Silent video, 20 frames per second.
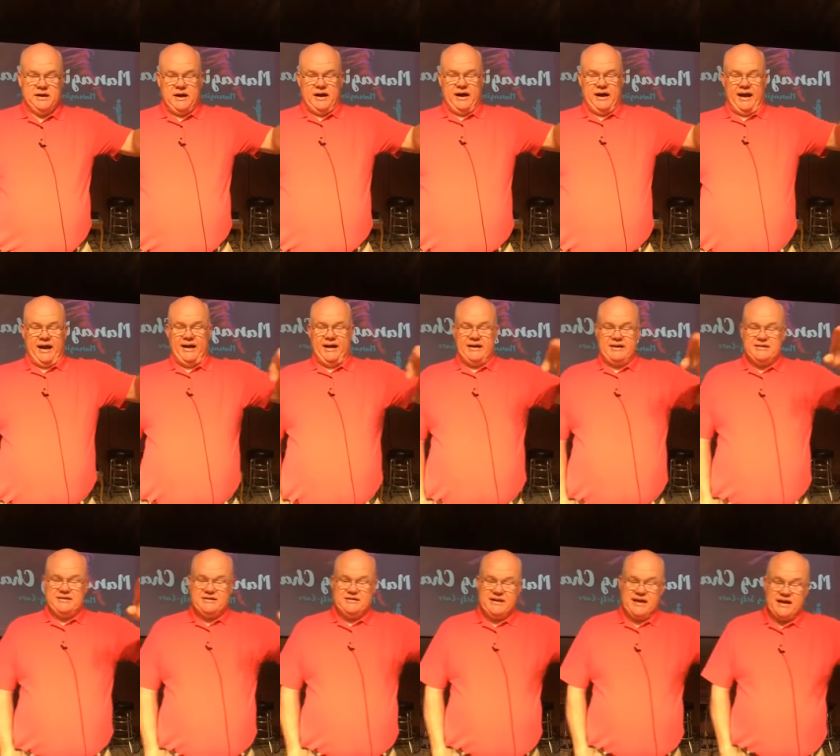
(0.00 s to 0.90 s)
uh, and
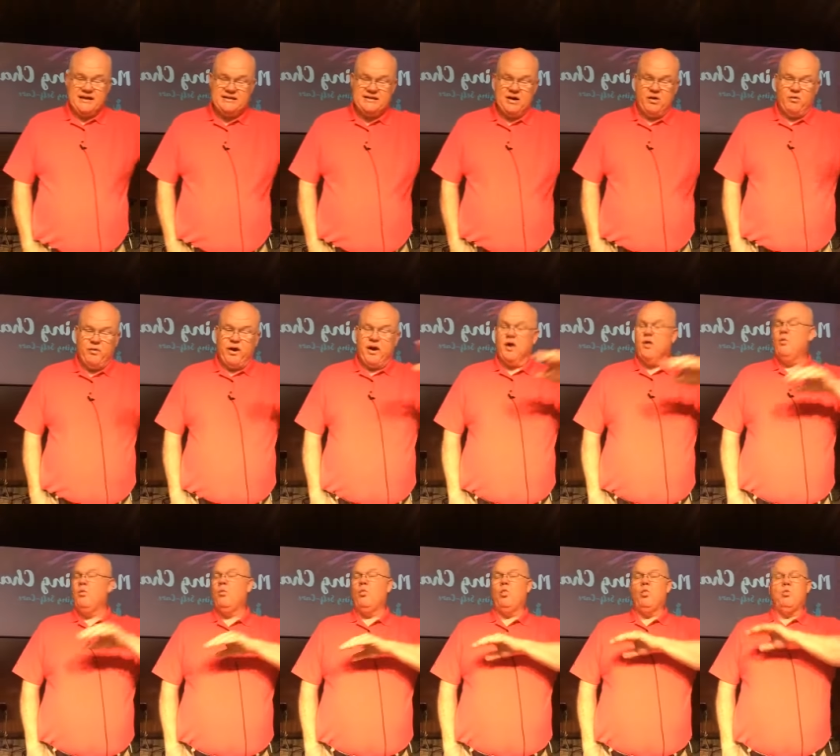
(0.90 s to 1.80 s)
he says that we
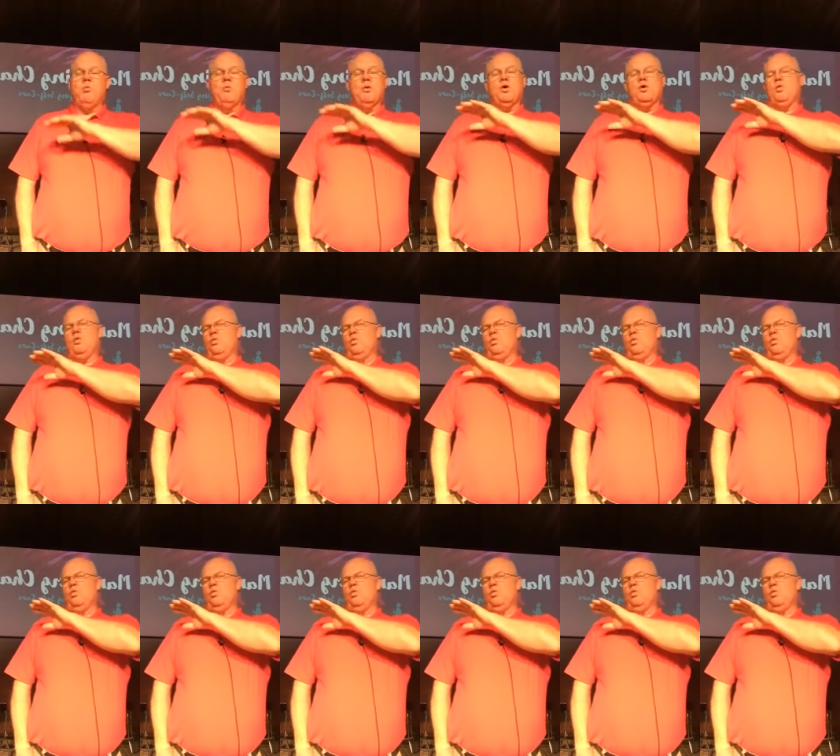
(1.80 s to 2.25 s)
are more,